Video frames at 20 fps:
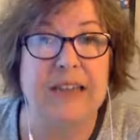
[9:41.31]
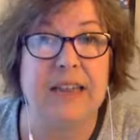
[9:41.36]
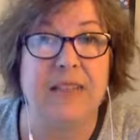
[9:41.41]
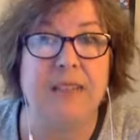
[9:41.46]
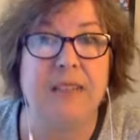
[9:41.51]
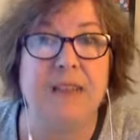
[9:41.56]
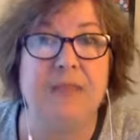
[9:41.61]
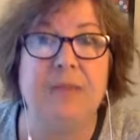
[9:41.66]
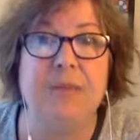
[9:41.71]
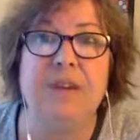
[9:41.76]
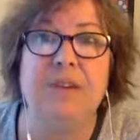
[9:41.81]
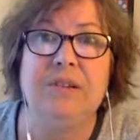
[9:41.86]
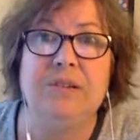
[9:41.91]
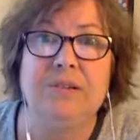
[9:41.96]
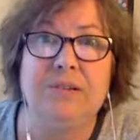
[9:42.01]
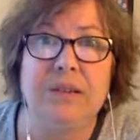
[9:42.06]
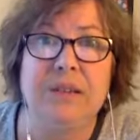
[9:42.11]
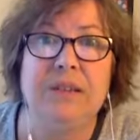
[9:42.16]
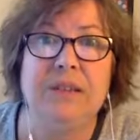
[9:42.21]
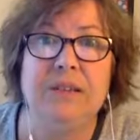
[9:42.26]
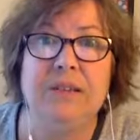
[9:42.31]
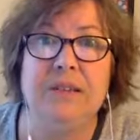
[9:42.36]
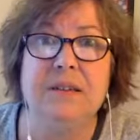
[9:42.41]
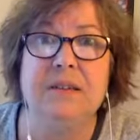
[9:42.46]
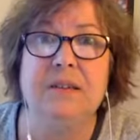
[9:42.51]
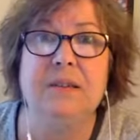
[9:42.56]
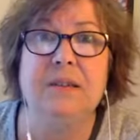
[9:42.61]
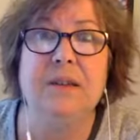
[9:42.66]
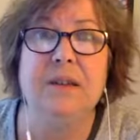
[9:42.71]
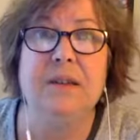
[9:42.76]
And then we do need
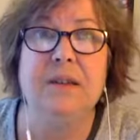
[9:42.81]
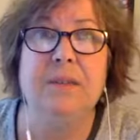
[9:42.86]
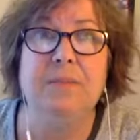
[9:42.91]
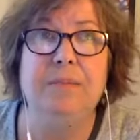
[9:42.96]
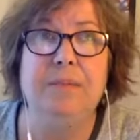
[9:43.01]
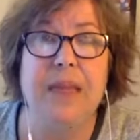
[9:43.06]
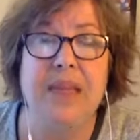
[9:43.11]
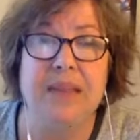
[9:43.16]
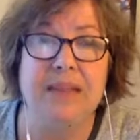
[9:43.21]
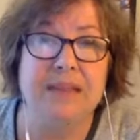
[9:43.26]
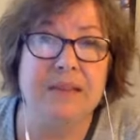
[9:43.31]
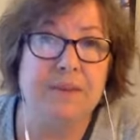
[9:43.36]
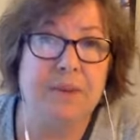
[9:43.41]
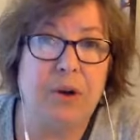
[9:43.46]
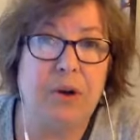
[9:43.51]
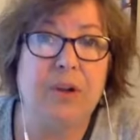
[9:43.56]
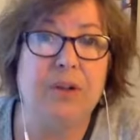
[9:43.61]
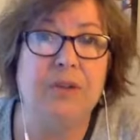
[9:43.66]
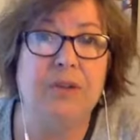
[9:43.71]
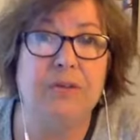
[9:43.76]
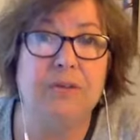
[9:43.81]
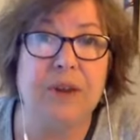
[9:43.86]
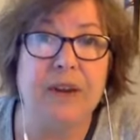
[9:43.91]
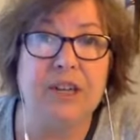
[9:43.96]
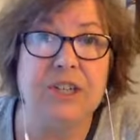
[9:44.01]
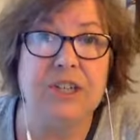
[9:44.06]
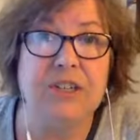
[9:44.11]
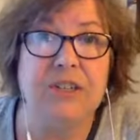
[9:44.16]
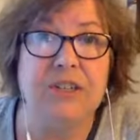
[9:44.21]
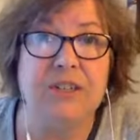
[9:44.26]
to make some
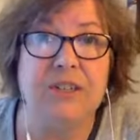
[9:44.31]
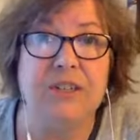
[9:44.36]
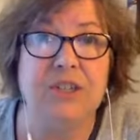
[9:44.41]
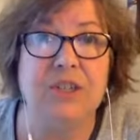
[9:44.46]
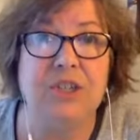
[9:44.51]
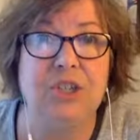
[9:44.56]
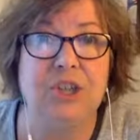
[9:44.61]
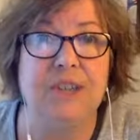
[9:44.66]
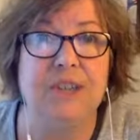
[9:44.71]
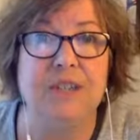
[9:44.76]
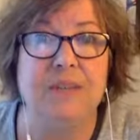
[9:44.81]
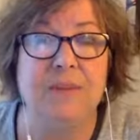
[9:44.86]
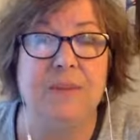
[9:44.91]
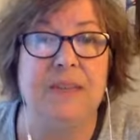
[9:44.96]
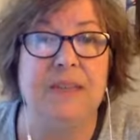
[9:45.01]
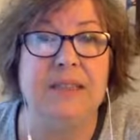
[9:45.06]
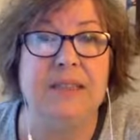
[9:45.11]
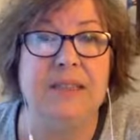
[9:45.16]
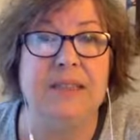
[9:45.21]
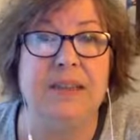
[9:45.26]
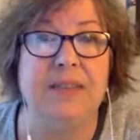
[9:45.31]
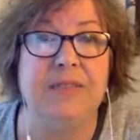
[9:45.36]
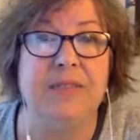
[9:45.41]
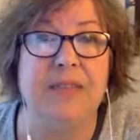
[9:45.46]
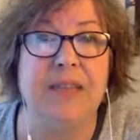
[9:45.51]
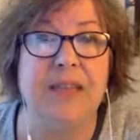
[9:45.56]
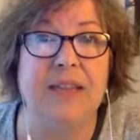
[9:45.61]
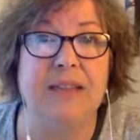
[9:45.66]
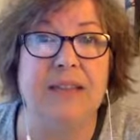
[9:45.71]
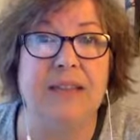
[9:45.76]
alterations and adjustments if
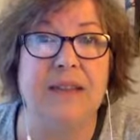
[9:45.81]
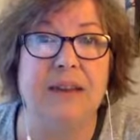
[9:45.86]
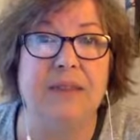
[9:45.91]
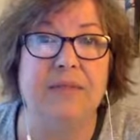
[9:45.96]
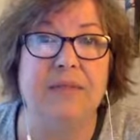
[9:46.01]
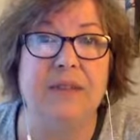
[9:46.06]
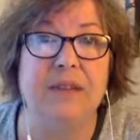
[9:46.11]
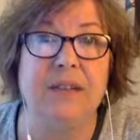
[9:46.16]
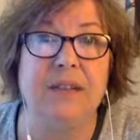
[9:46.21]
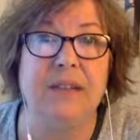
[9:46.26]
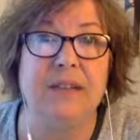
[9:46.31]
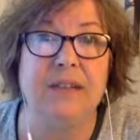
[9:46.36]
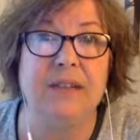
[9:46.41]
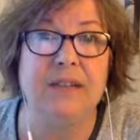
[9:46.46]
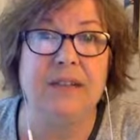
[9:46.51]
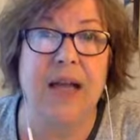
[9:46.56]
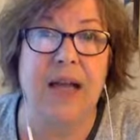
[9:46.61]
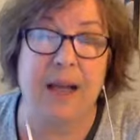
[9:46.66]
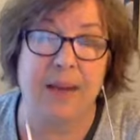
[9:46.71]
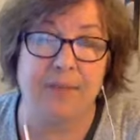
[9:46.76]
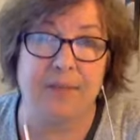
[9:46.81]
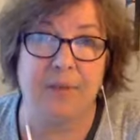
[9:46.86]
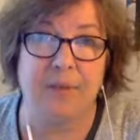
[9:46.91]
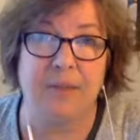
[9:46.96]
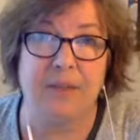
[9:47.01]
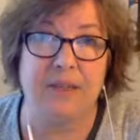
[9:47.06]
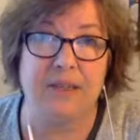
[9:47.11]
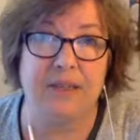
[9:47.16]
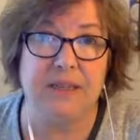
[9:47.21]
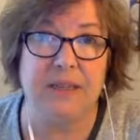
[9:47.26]
that's not really as
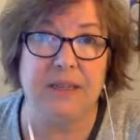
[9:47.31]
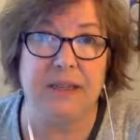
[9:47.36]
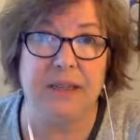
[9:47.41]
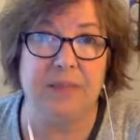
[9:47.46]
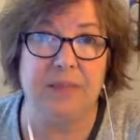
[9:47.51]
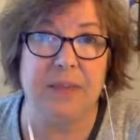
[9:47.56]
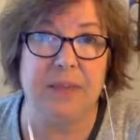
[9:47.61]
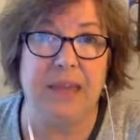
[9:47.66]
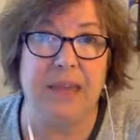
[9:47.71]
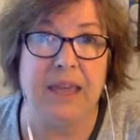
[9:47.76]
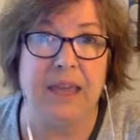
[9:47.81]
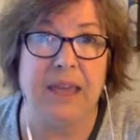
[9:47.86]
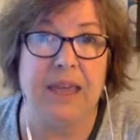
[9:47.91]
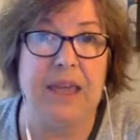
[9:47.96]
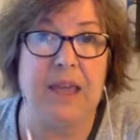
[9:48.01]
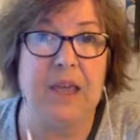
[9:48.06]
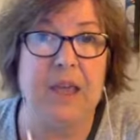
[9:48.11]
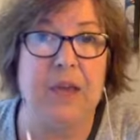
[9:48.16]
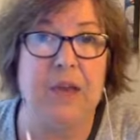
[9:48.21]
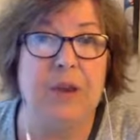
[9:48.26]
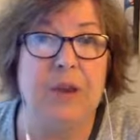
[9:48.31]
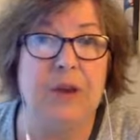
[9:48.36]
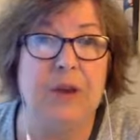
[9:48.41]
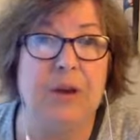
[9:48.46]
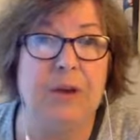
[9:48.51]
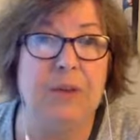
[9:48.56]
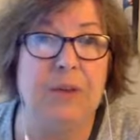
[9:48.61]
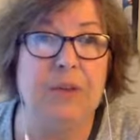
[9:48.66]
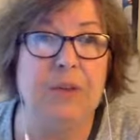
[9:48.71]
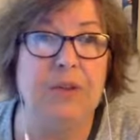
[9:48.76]
optimal as it can be.
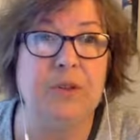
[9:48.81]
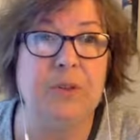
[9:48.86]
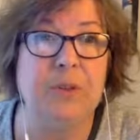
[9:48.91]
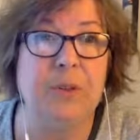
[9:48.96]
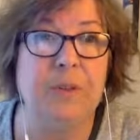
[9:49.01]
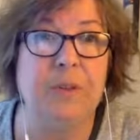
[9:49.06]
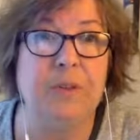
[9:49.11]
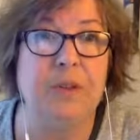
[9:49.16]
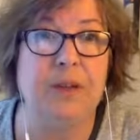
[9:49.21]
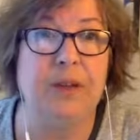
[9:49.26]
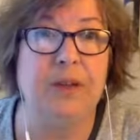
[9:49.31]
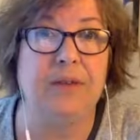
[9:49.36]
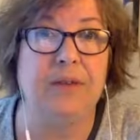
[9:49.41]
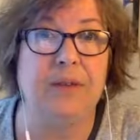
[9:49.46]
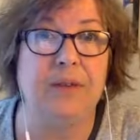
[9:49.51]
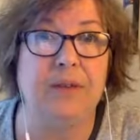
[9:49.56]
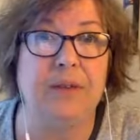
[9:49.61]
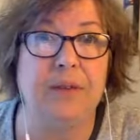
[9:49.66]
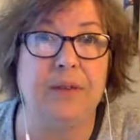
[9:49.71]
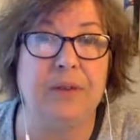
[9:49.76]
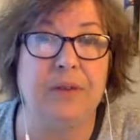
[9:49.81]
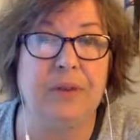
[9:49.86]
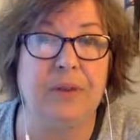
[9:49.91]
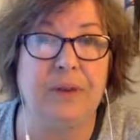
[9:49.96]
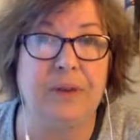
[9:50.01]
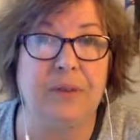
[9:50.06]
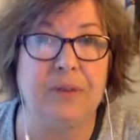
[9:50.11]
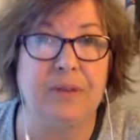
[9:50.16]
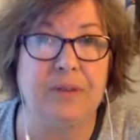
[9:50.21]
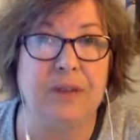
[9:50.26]
Most people hover around
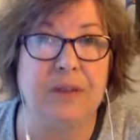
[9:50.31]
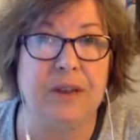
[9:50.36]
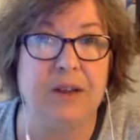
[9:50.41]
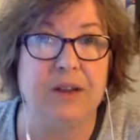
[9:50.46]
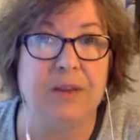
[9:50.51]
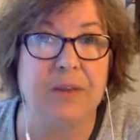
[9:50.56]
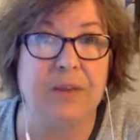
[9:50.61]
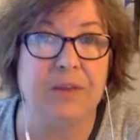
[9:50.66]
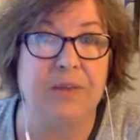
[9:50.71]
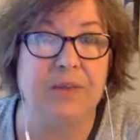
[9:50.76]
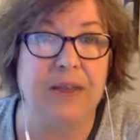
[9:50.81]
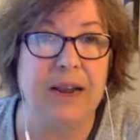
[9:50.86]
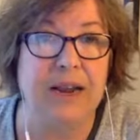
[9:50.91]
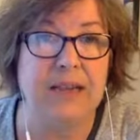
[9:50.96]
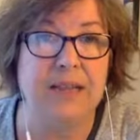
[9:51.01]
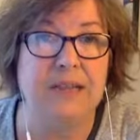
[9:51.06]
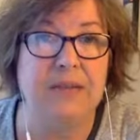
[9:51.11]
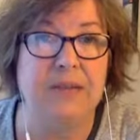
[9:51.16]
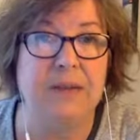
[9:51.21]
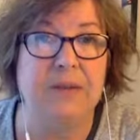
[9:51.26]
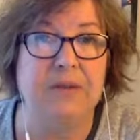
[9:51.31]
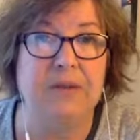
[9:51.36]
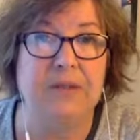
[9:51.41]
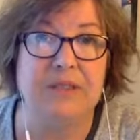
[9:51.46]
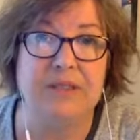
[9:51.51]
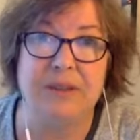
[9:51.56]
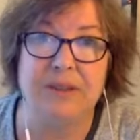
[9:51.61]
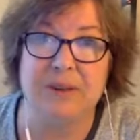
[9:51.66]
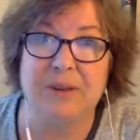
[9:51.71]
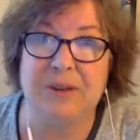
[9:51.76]
30% open rate. So
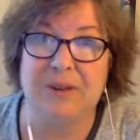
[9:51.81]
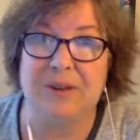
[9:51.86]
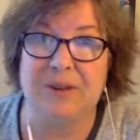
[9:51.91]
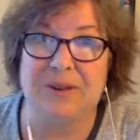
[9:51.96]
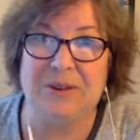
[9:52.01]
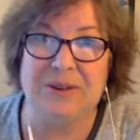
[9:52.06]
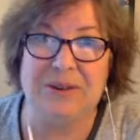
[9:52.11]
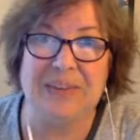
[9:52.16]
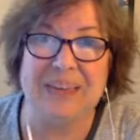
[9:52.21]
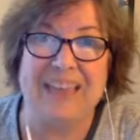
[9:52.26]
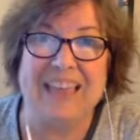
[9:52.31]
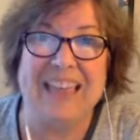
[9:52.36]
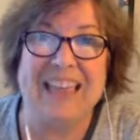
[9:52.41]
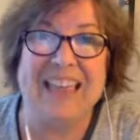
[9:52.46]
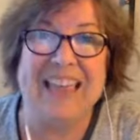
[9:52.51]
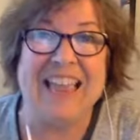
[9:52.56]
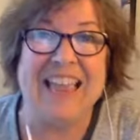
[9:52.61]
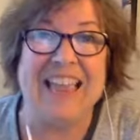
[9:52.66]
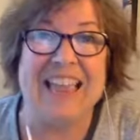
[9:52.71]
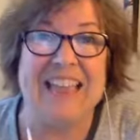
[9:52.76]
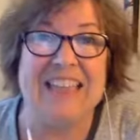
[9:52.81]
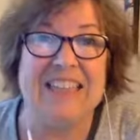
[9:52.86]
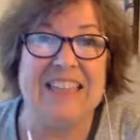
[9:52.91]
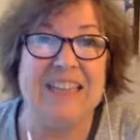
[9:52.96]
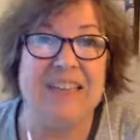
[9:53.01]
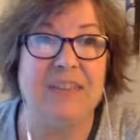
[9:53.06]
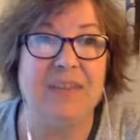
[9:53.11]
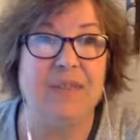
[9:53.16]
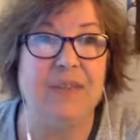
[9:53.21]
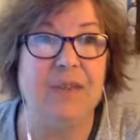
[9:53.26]
see what you're doing and
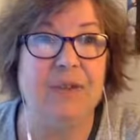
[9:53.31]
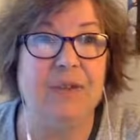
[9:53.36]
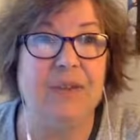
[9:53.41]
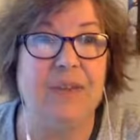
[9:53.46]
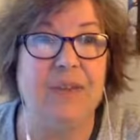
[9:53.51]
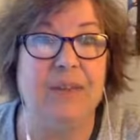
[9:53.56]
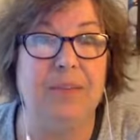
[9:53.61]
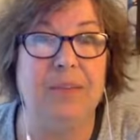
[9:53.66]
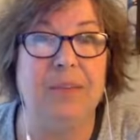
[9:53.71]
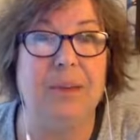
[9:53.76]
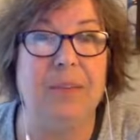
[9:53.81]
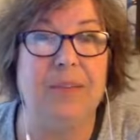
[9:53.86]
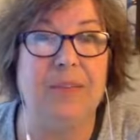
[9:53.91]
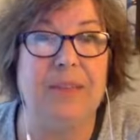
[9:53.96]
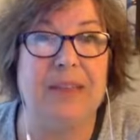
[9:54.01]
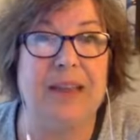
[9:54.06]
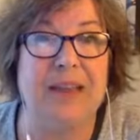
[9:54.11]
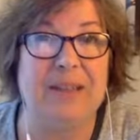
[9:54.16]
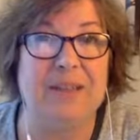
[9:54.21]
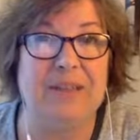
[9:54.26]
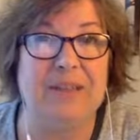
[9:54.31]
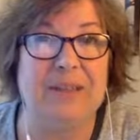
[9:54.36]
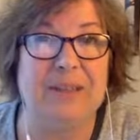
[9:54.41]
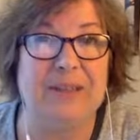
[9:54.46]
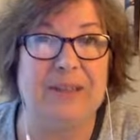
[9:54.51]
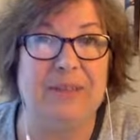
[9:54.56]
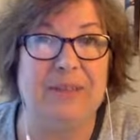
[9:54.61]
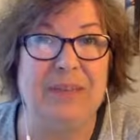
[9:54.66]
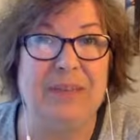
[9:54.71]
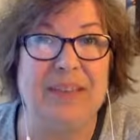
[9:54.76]
see if you can bump that up a
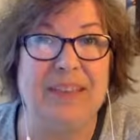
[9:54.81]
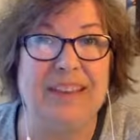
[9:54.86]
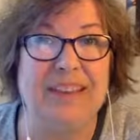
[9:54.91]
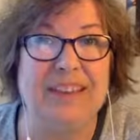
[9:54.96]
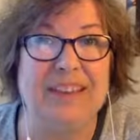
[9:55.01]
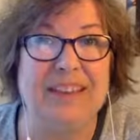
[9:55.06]
little bit.